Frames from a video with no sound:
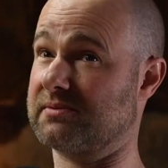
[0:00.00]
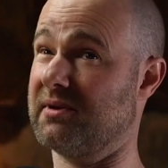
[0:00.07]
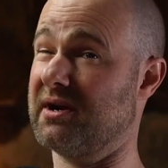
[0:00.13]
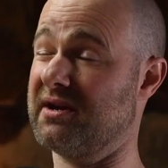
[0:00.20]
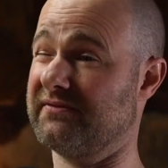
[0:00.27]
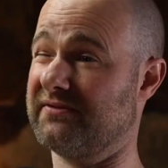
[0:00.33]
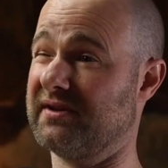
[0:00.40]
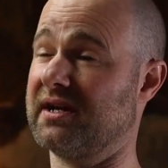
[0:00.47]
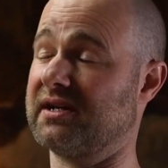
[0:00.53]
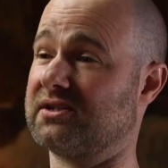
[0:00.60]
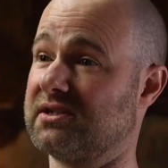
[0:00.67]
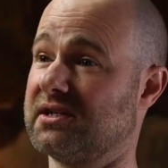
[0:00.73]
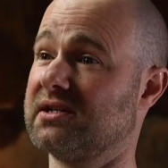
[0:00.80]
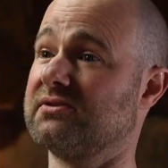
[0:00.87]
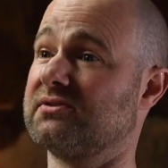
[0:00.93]
my aim for
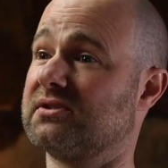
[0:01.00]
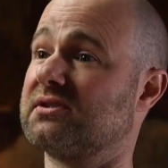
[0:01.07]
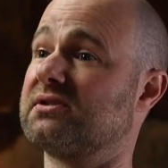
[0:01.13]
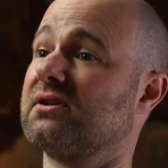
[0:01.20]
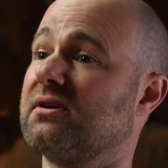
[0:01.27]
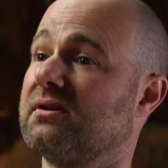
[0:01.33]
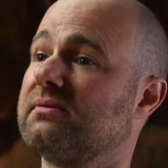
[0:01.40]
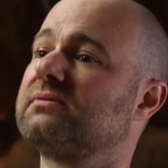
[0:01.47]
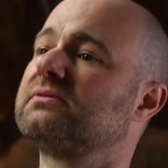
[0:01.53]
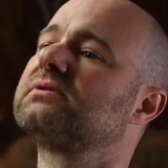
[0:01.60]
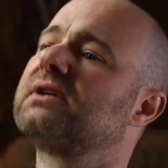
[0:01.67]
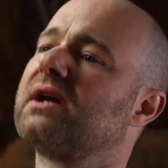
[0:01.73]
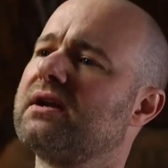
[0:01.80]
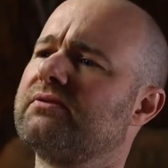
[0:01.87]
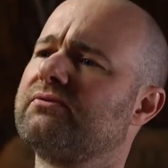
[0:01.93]
next year, is to start
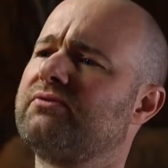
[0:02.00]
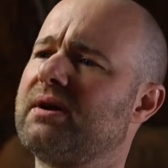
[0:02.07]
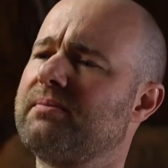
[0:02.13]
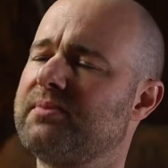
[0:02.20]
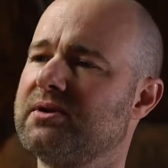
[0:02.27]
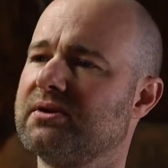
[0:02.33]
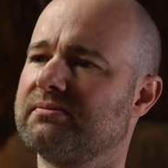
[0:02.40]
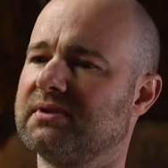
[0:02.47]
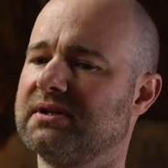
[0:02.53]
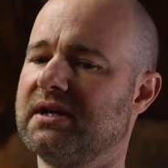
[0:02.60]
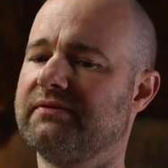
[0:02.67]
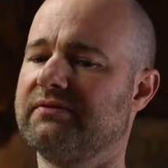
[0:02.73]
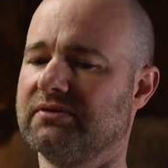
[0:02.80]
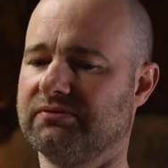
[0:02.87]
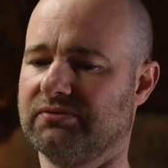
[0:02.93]
kind of ramping up the
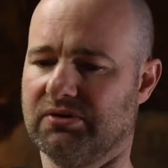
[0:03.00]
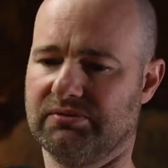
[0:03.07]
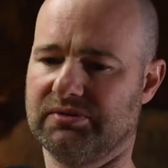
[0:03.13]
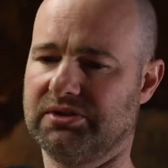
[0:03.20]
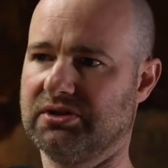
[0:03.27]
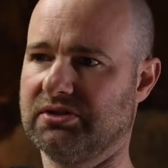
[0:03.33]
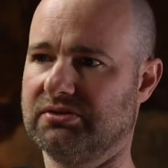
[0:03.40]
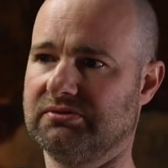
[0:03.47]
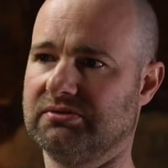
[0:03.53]
level of what we do.